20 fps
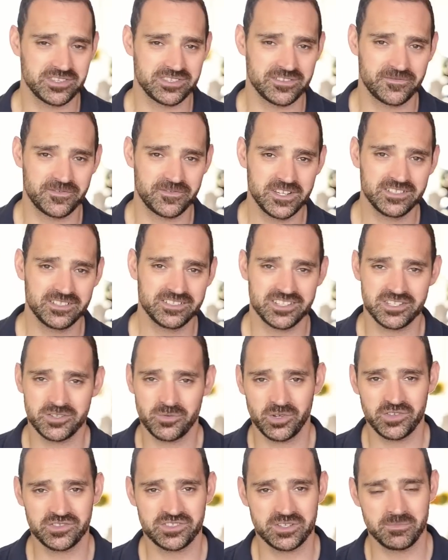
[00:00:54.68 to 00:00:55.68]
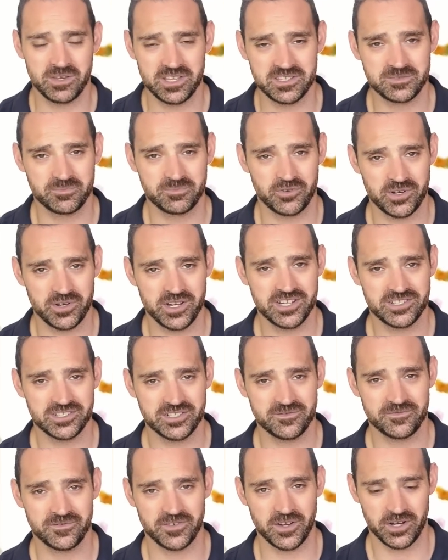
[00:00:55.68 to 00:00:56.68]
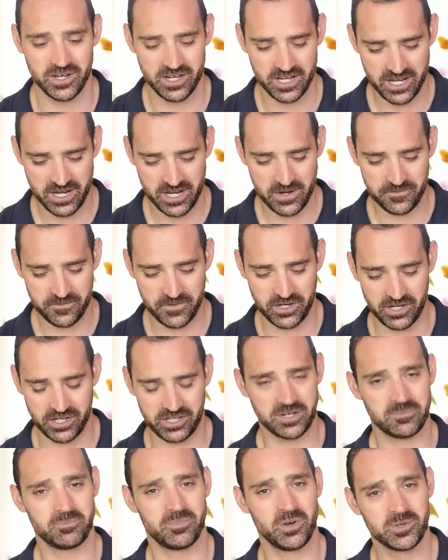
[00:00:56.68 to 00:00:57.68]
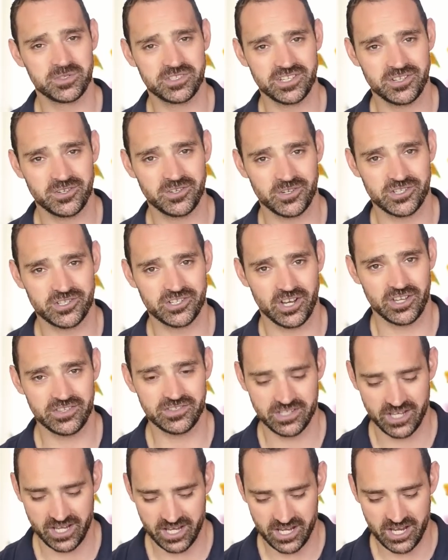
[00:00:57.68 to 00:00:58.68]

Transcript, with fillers: in the field and you want some inspiration for, for composing your shots,